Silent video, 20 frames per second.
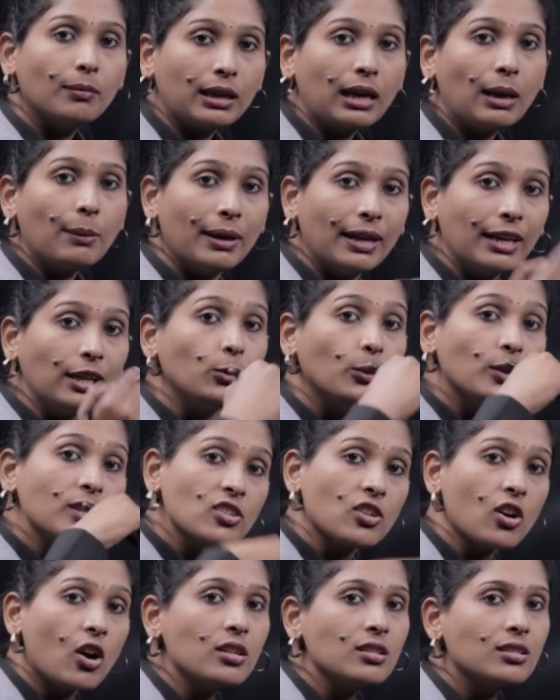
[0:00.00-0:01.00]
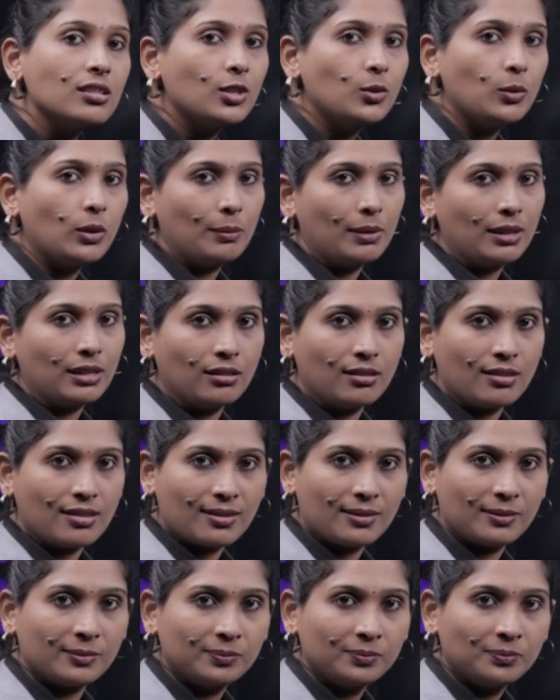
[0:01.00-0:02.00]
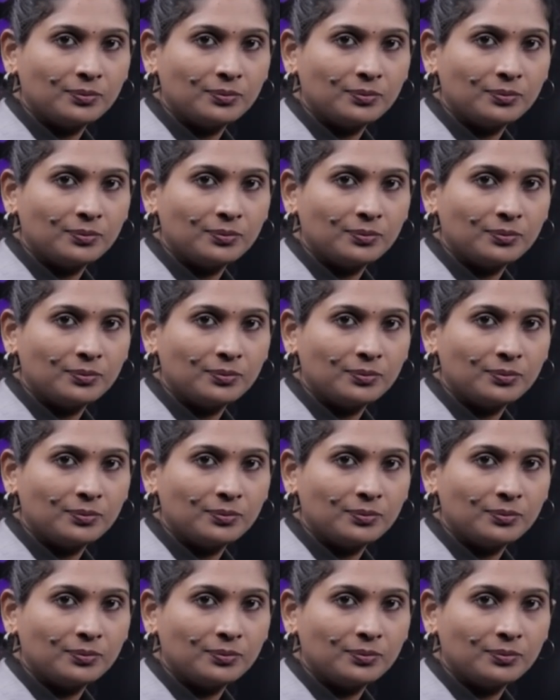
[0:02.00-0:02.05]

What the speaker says: comparing to its constituent metals.